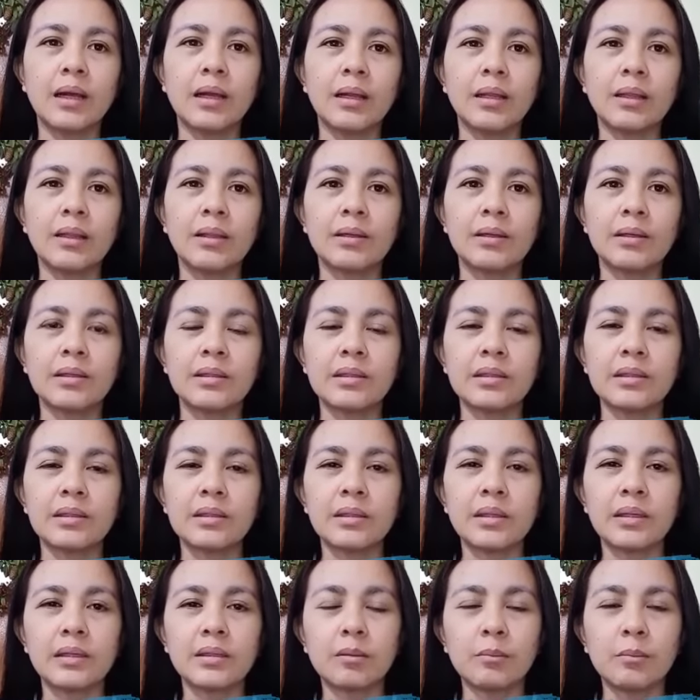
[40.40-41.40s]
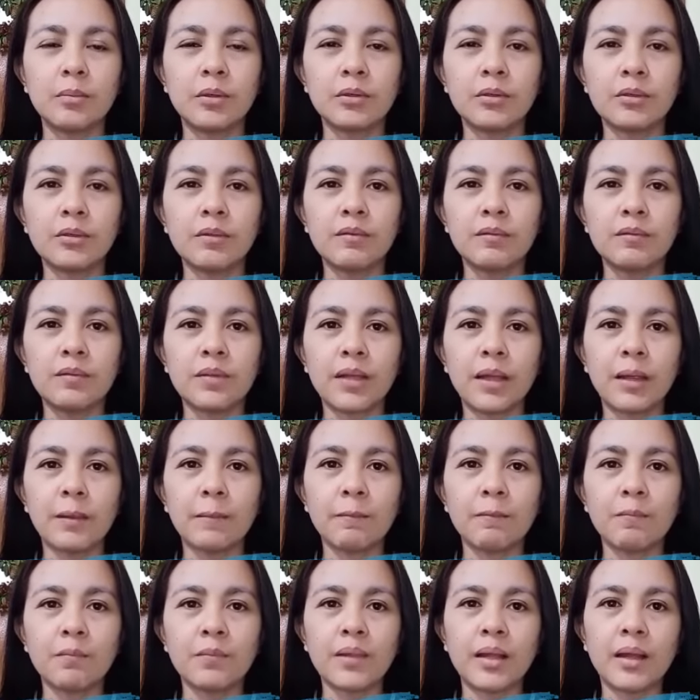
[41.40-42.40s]
there's a set amount of
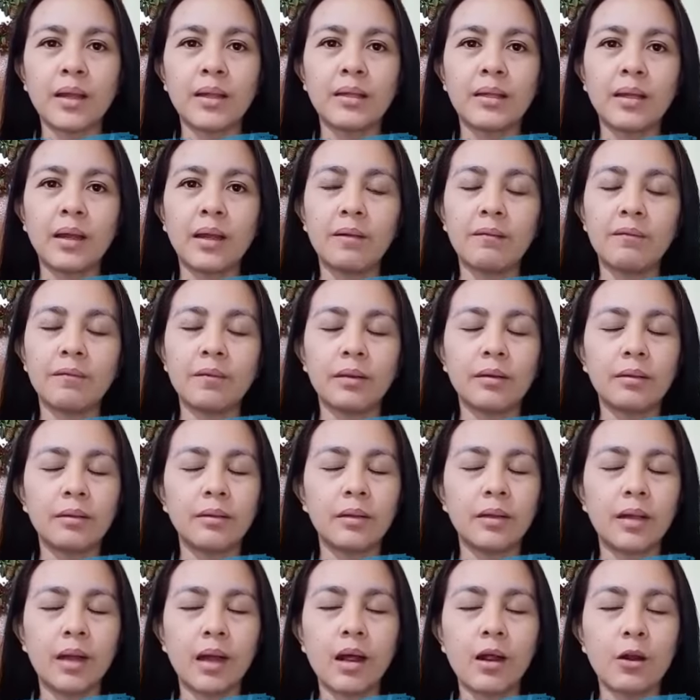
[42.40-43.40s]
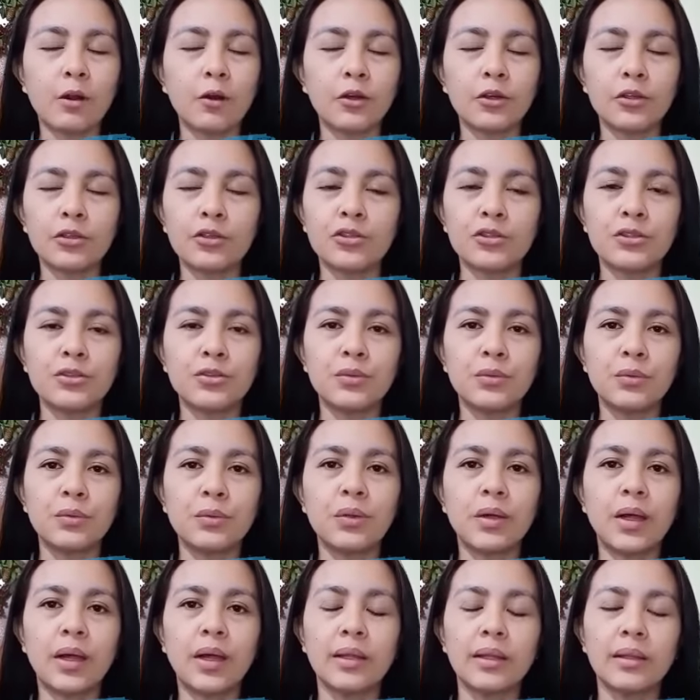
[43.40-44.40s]
time, like half an hour, to do
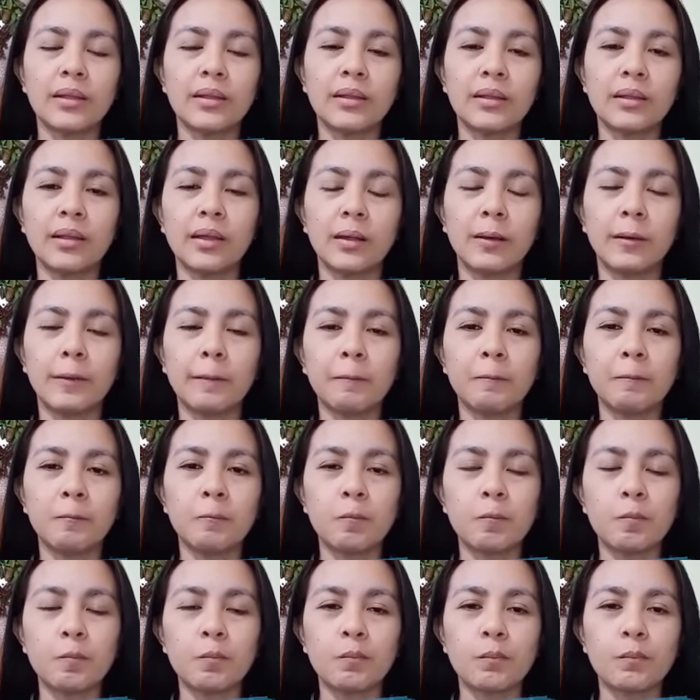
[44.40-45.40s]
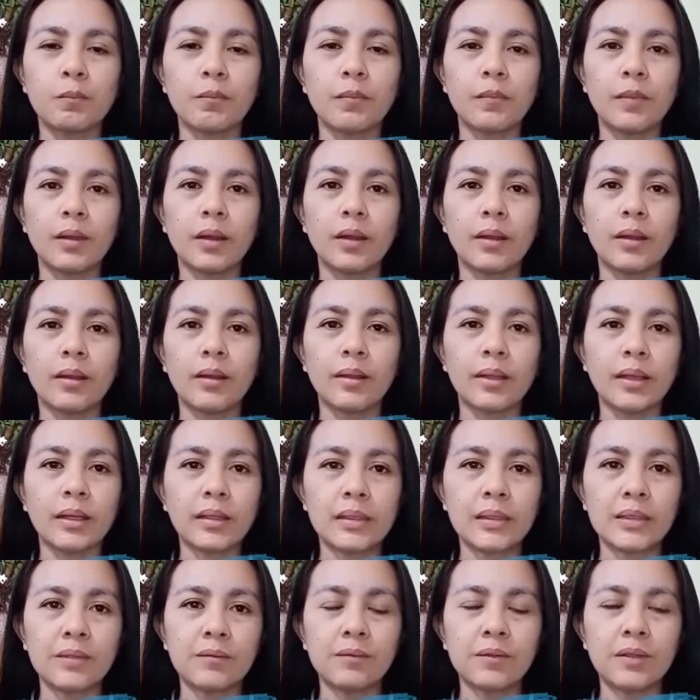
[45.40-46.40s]
the
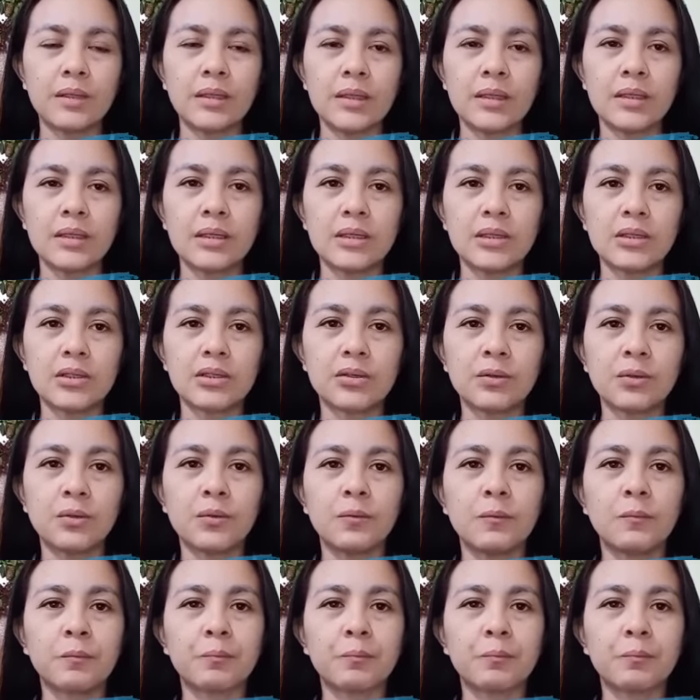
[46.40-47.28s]
activity. So